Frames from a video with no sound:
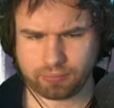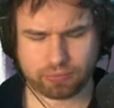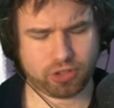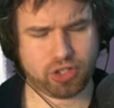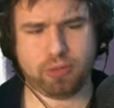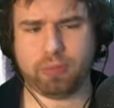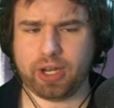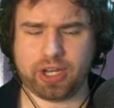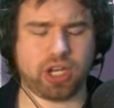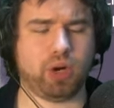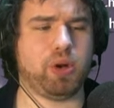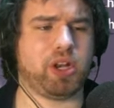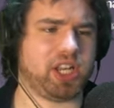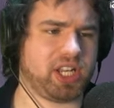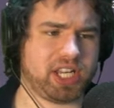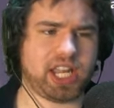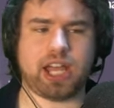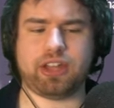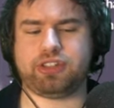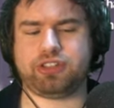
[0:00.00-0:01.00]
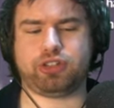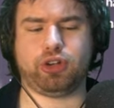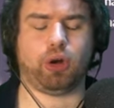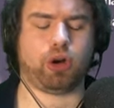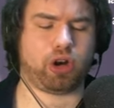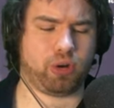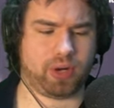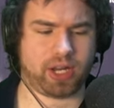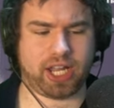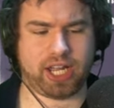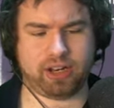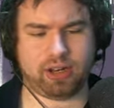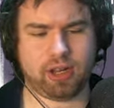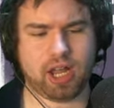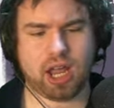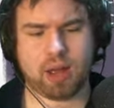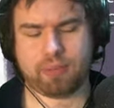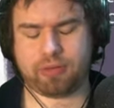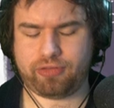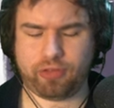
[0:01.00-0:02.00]
You might go in and get Sorrow again
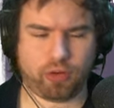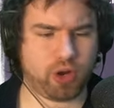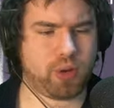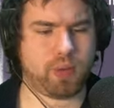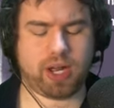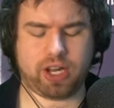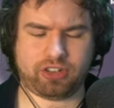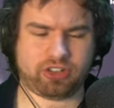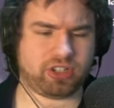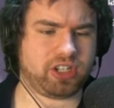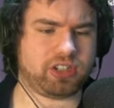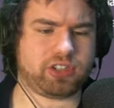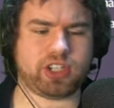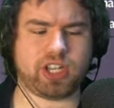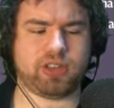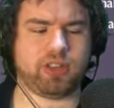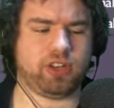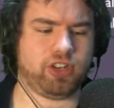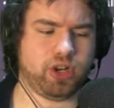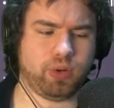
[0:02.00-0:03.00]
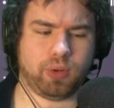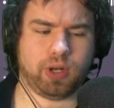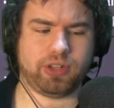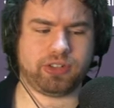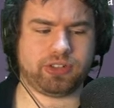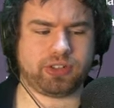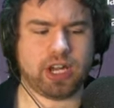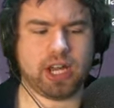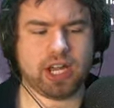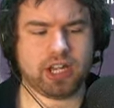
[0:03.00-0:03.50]
before you actually see the new ones.